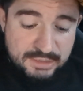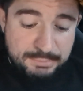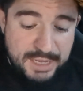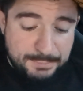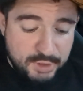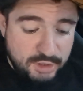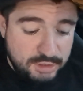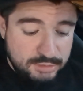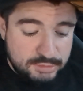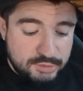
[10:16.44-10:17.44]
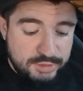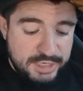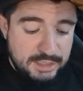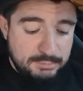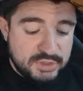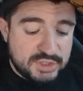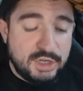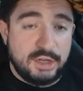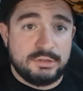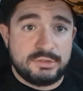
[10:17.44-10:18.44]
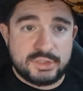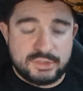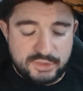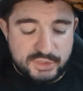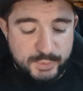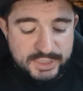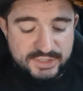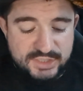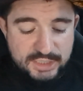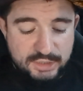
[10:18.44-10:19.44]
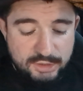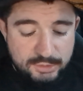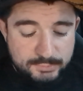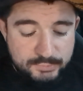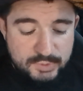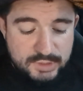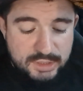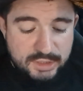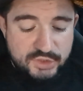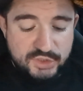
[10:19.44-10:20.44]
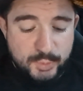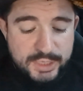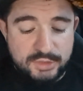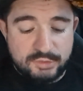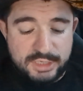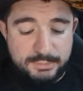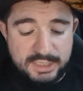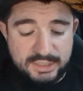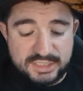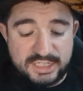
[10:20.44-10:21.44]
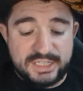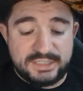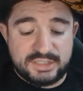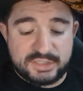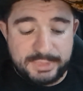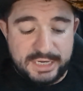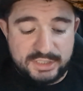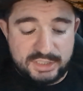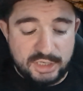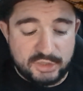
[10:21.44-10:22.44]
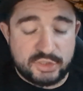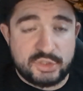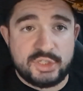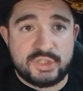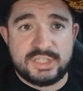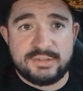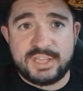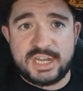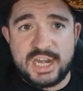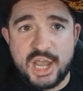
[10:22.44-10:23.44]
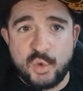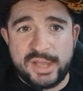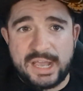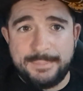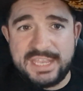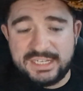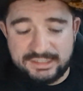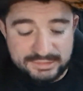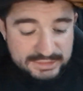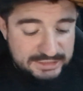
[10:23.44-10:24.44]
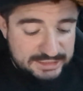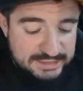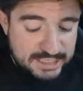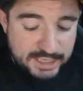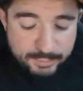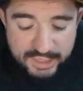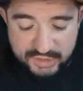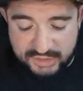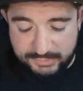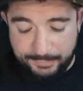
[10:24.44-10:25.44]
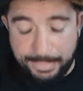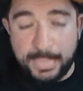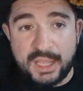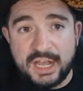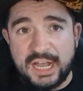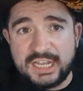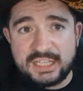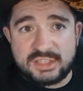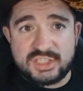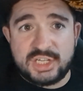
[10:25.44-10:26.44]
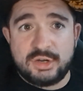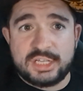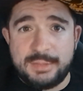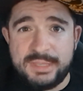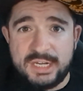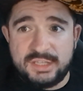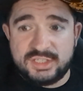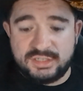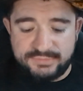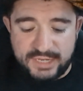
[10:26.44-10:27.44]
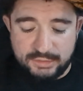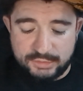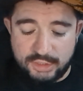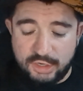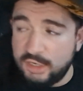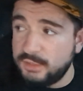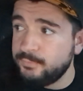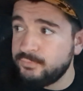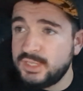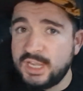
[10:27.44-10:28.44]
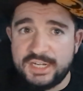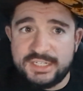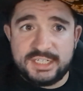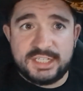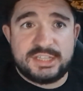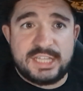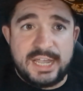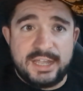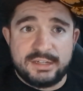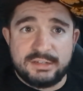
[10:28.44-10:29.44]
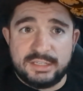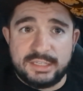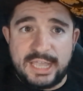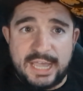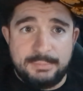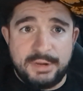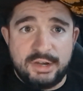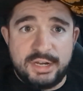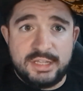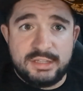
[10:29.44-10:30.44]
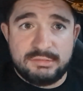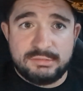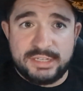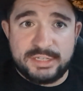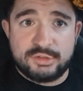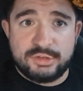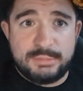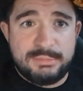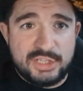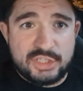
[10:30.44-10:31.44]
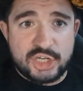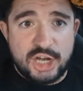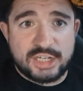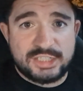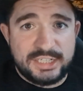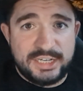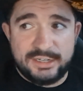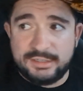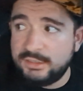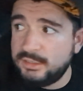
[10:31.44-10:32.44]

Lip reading: pepper, cream, salt, and sweet cedar. It's sweet, creamy, and slightly spicy. Also juicy, if you know what I mean. Anyways, I got the soda coming into the final third. I did get that Cadbury, like, creamy chocolate